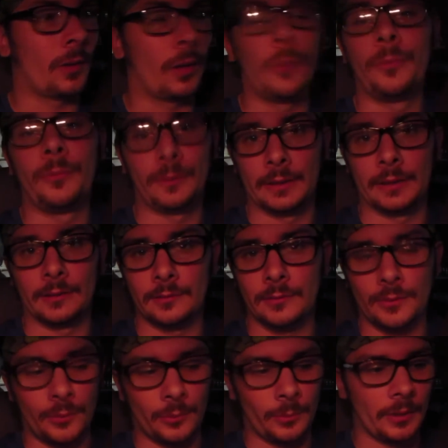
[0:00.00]
hopefully
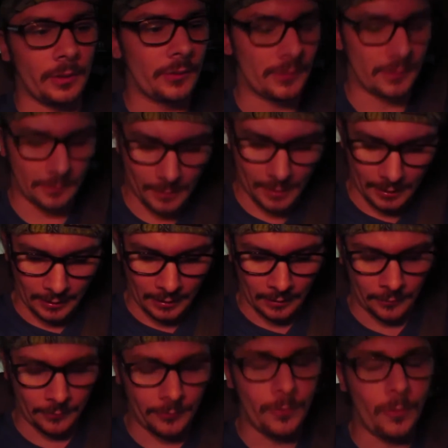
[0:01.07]
soon, because my
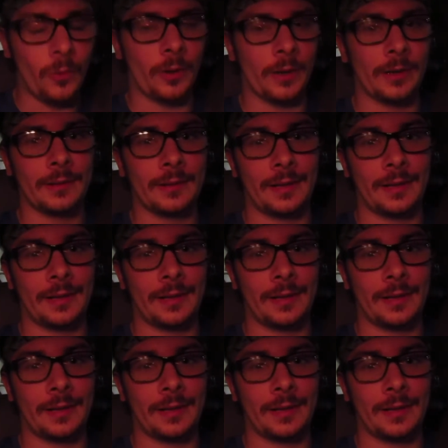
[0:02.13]
uh, 4,